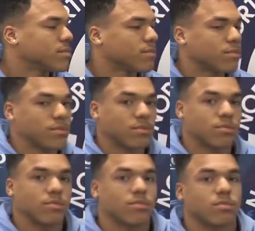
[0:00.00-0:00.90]

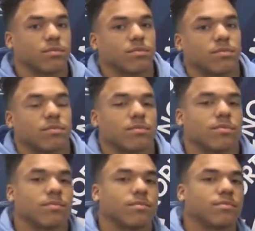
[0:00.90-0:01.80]

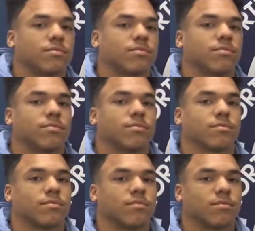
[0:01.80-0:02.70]

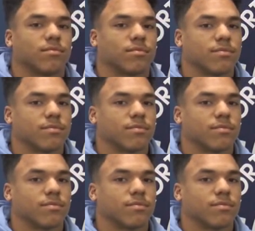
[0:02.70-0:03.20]
(silent)